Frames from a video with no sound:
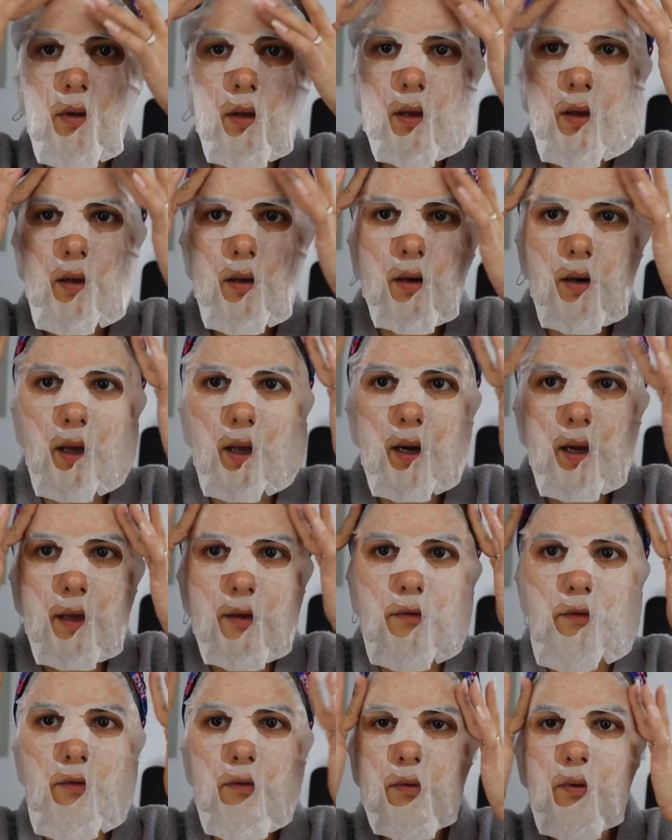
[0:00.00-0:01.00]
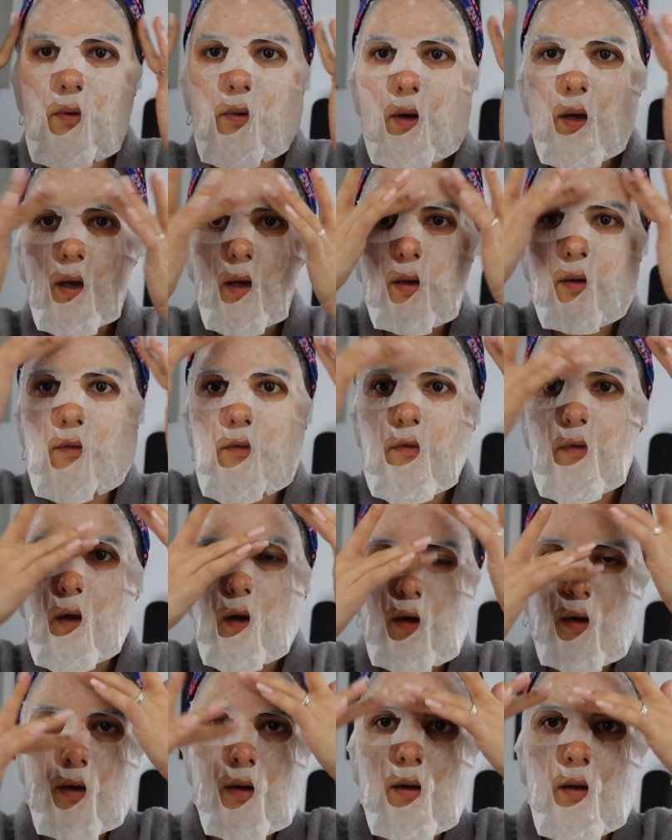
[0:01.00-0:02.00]
And I like to go ahead and
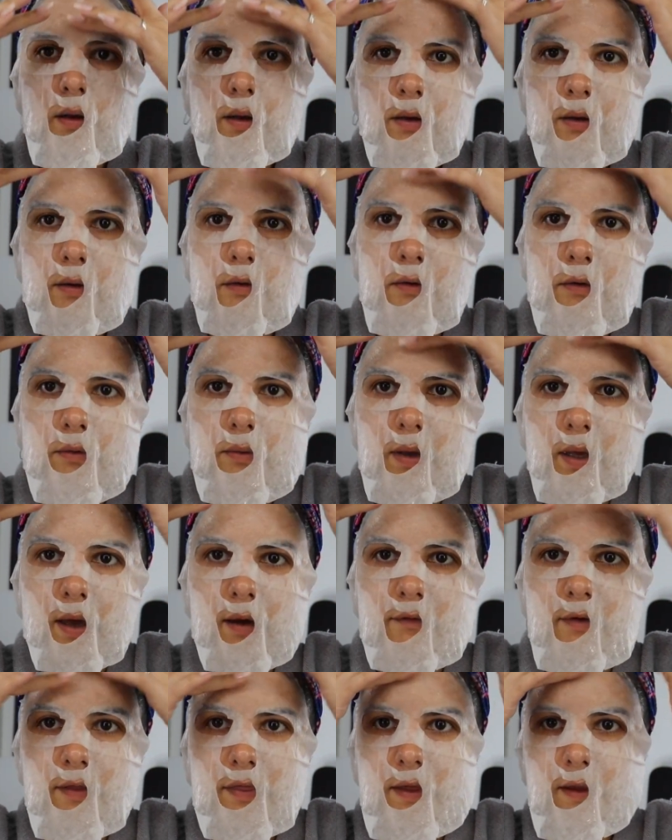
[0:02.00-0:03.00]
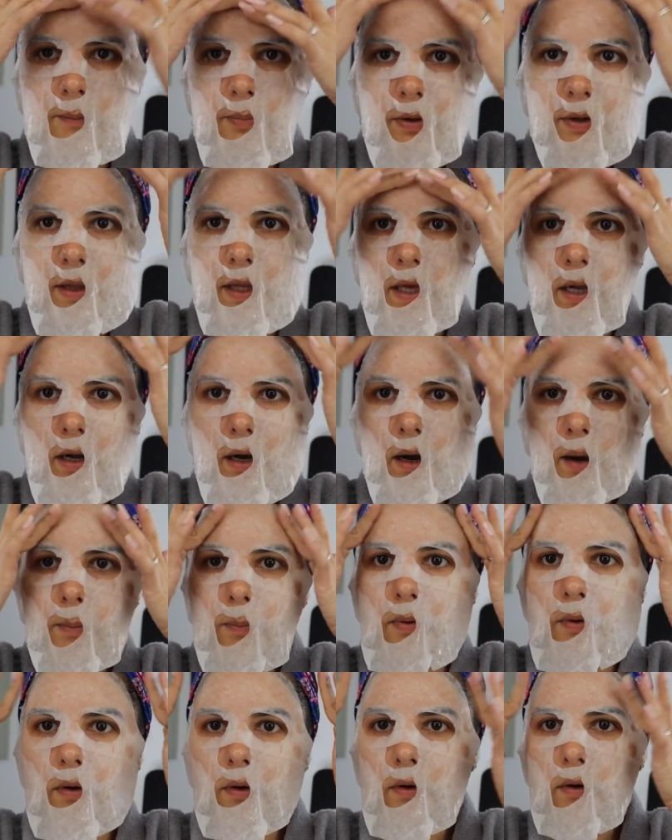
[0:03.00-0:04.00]
start doing everything, pulling it
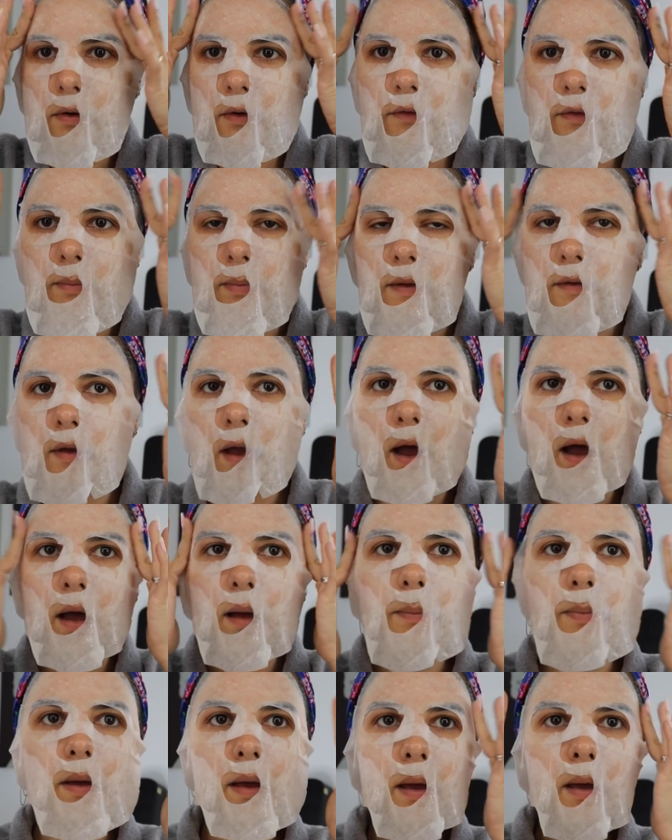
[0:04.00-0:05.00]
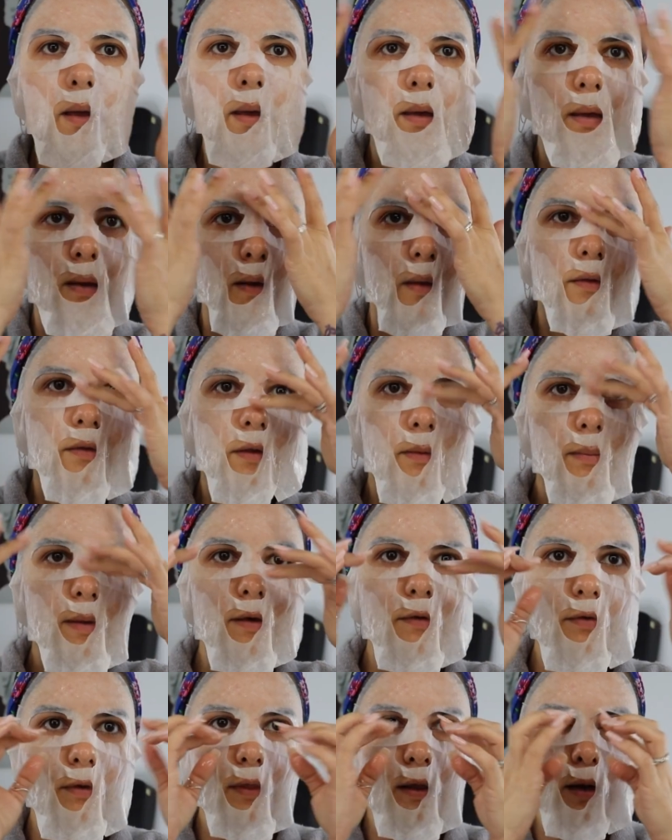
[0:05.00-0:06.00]
up from the top to
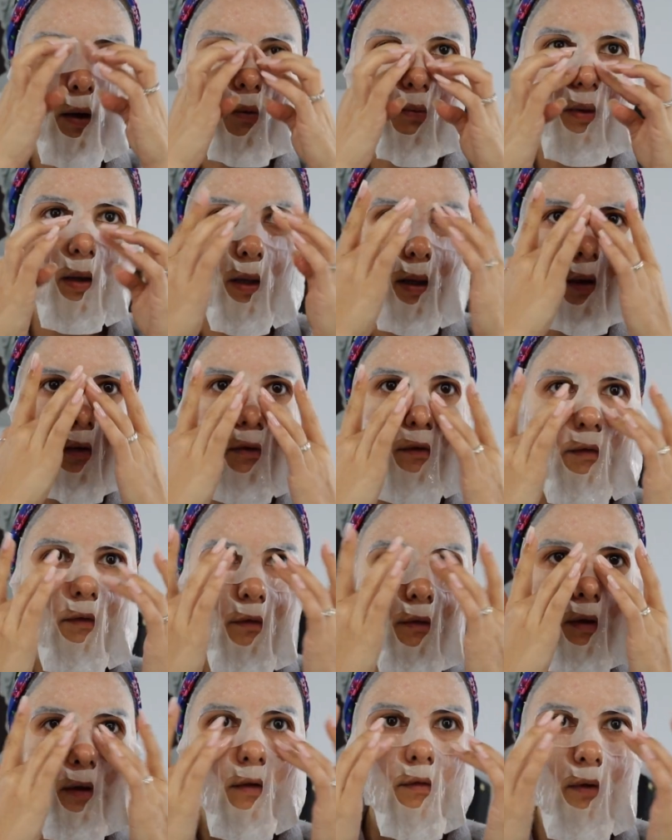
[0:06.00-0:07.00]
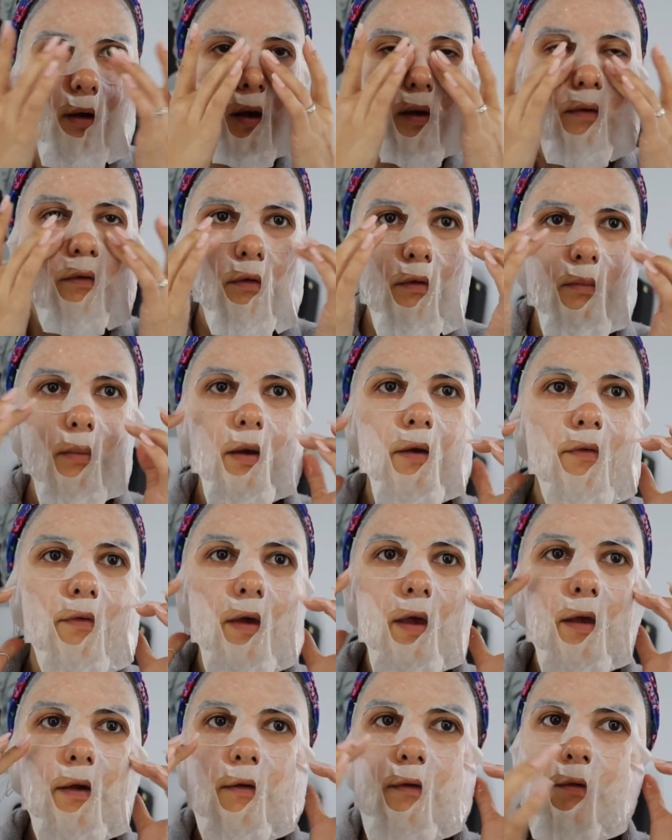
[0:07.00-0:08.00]
make sure that it really just sticks onto my
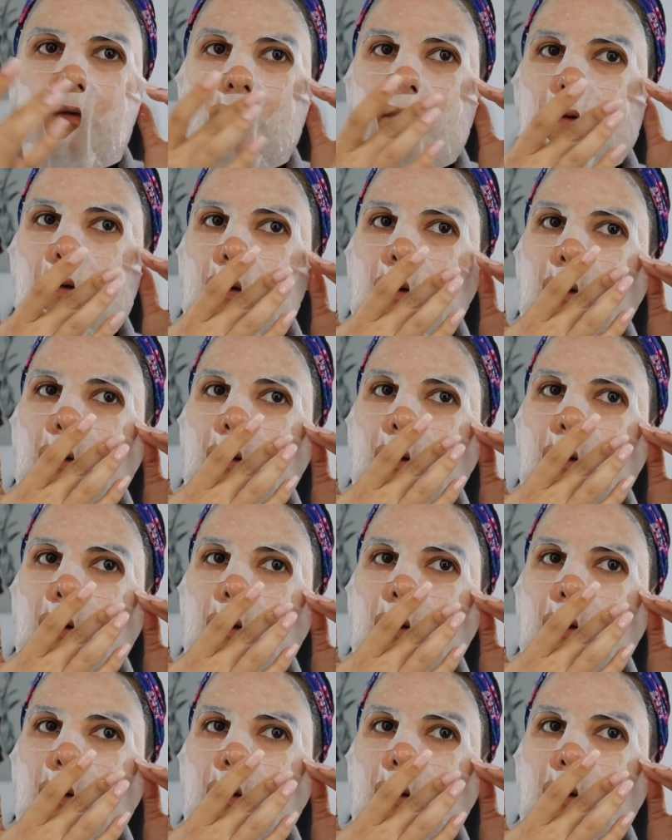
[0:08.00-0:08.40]
face